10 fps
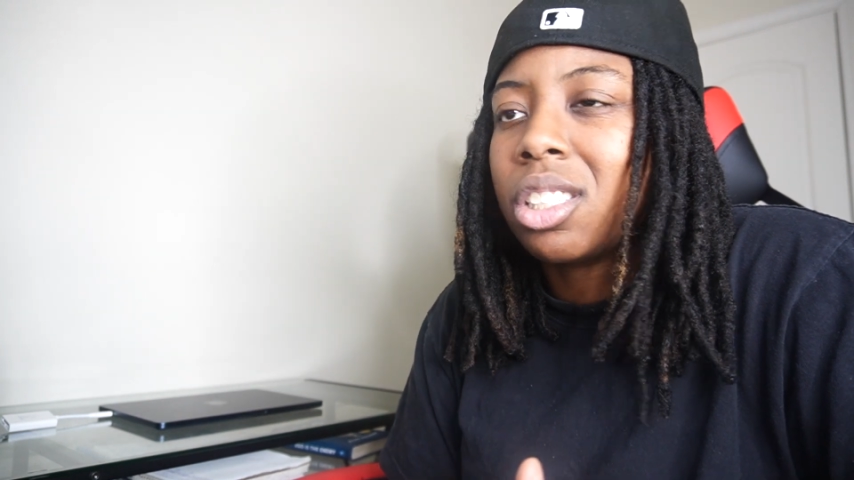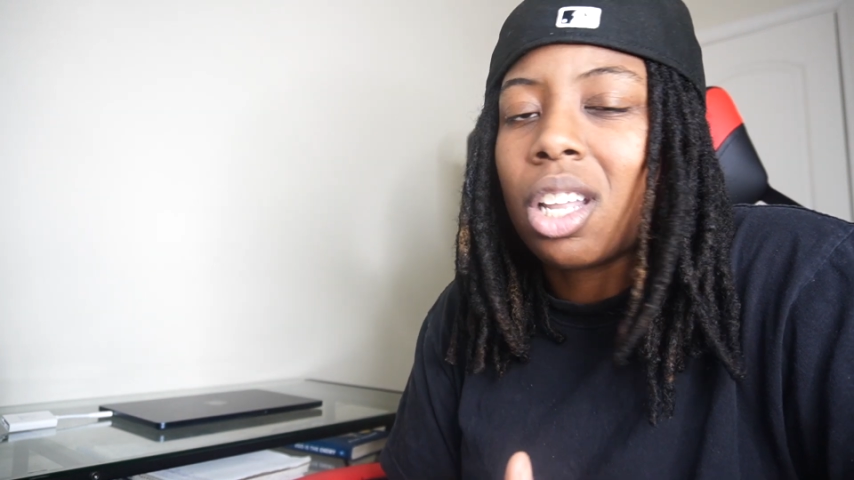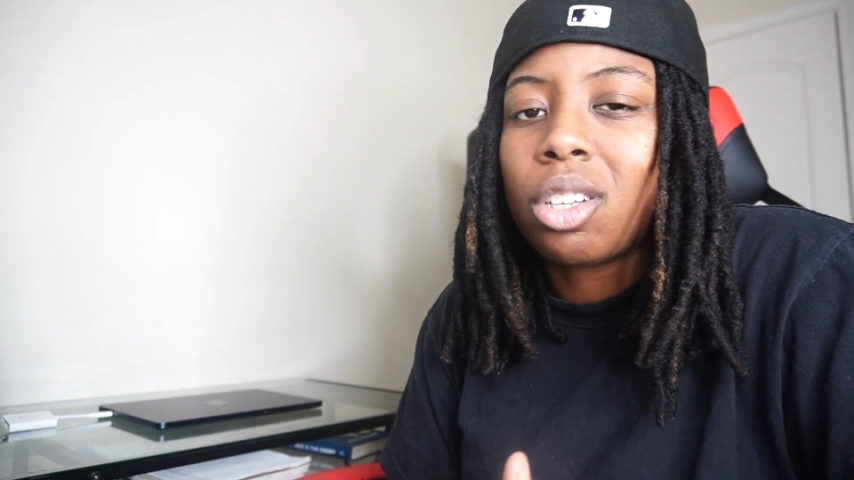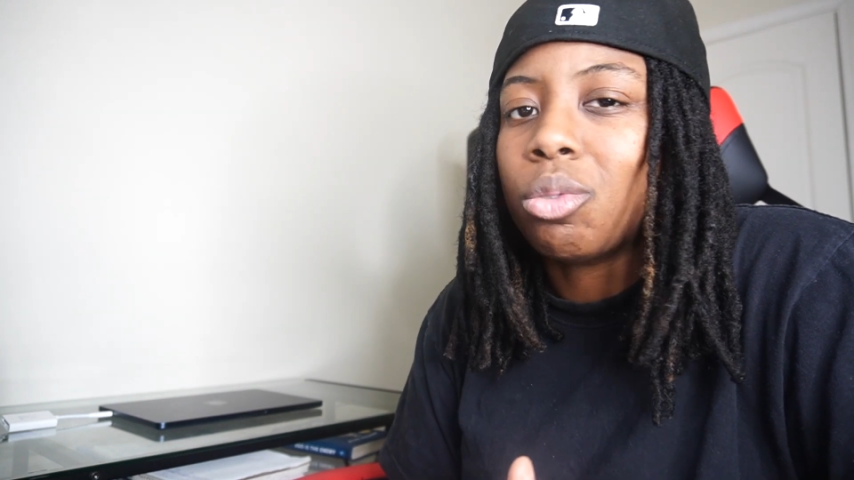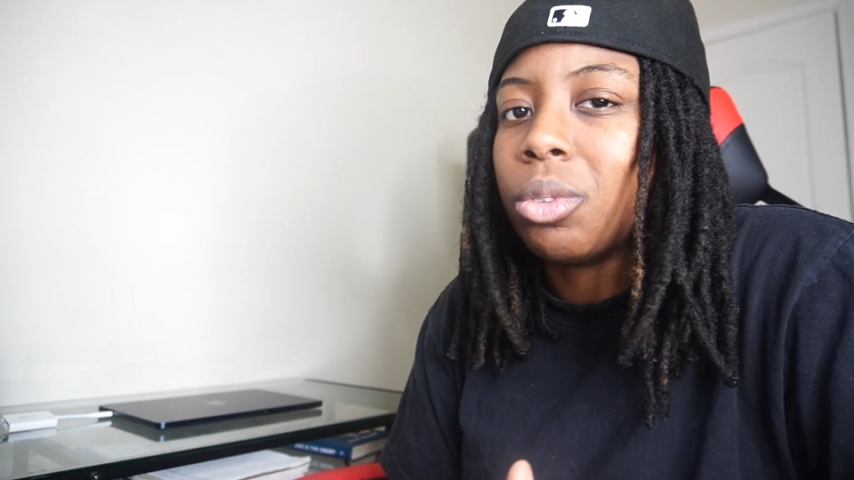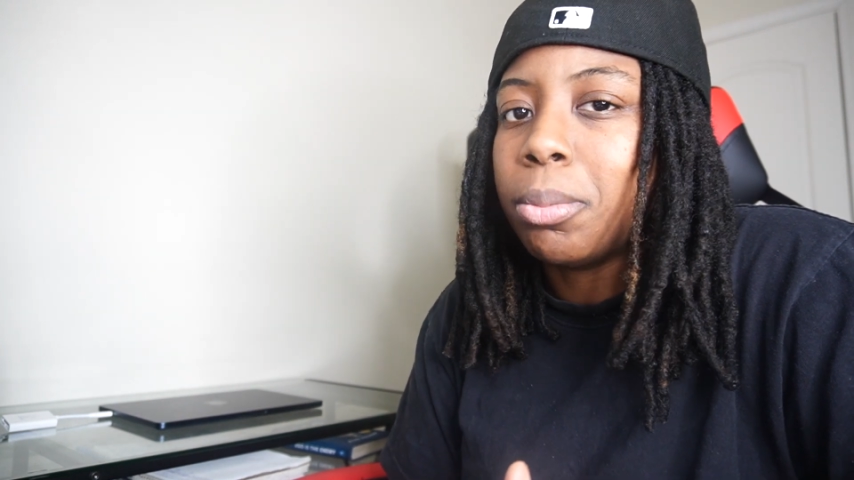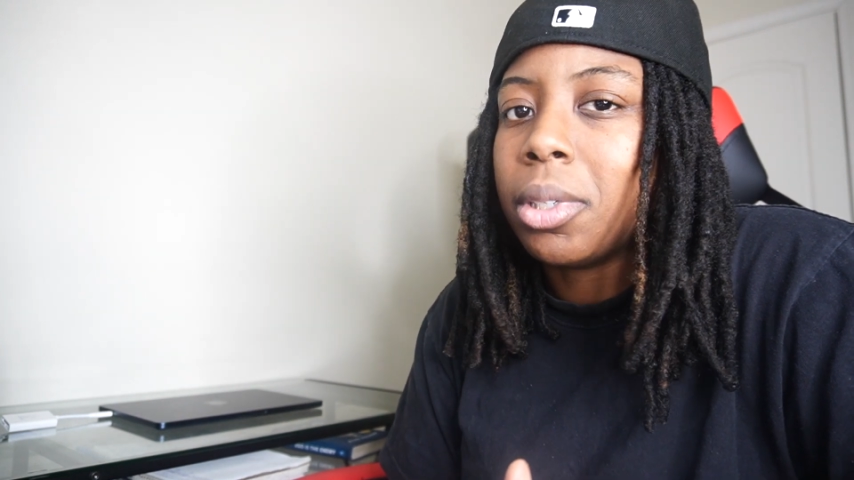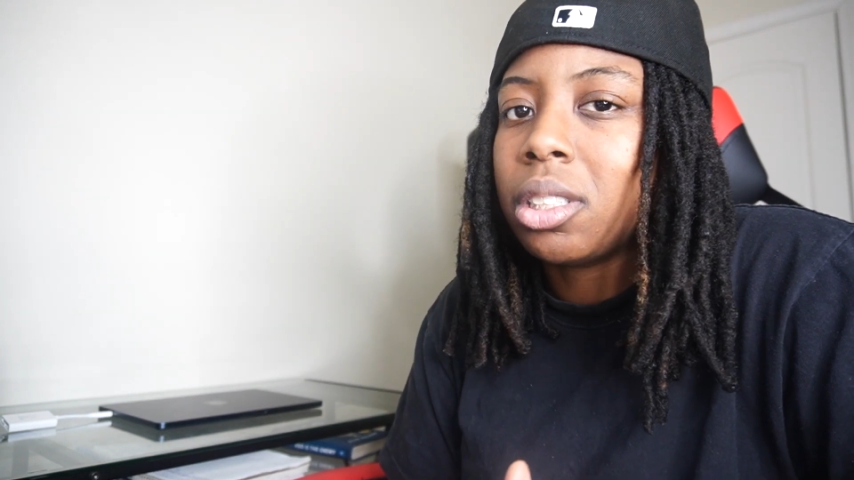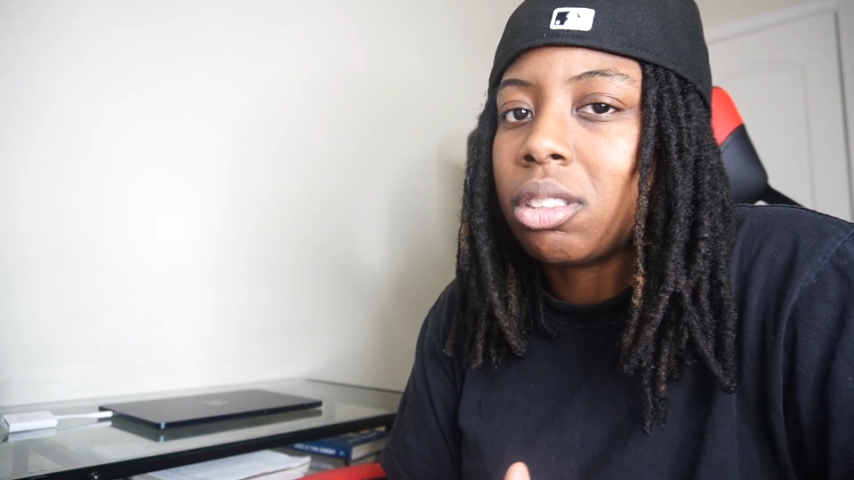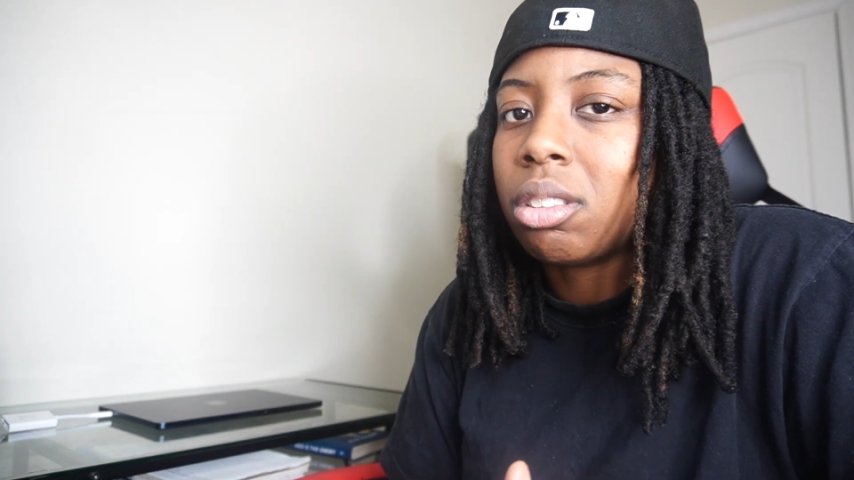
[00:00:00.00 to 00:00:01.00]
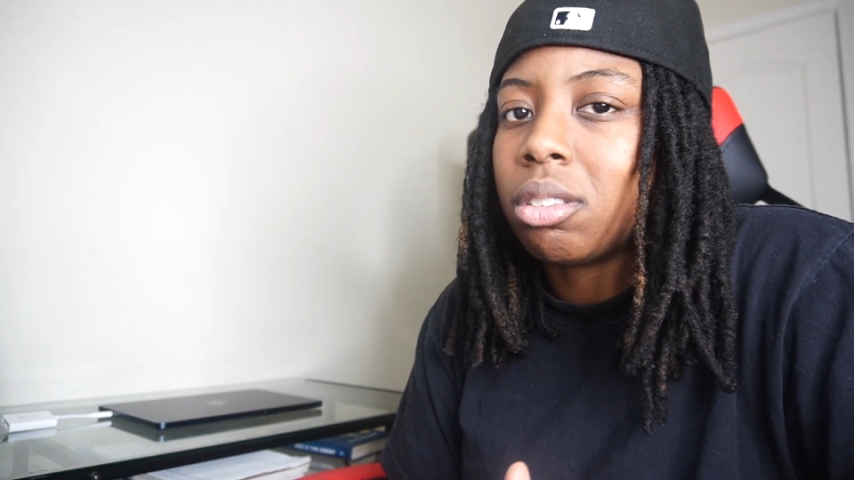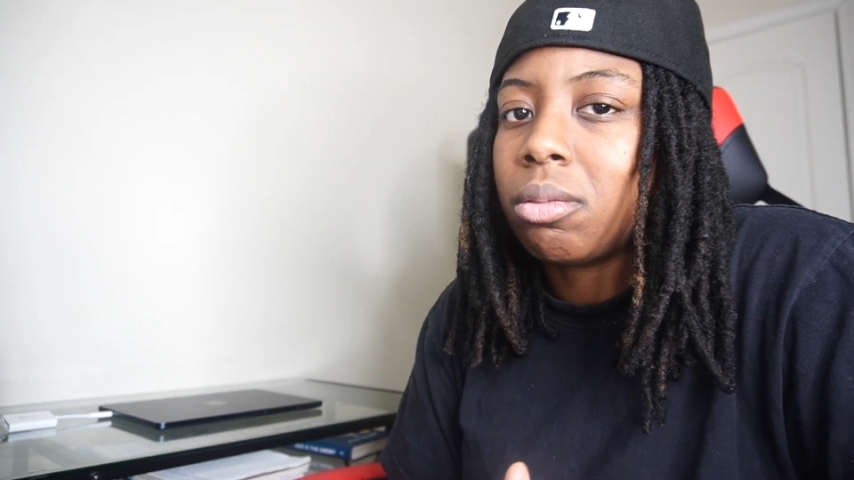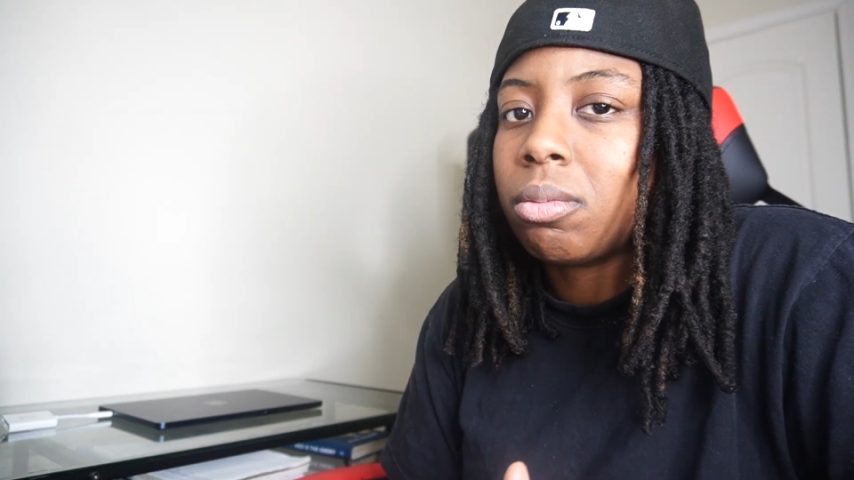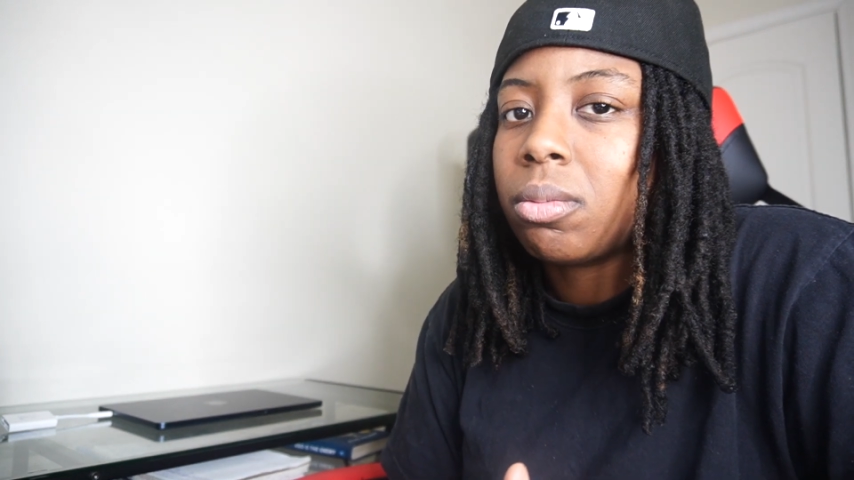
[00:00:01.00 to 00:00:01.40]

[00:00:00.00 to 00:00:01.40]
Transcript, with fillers: just like a remix or something?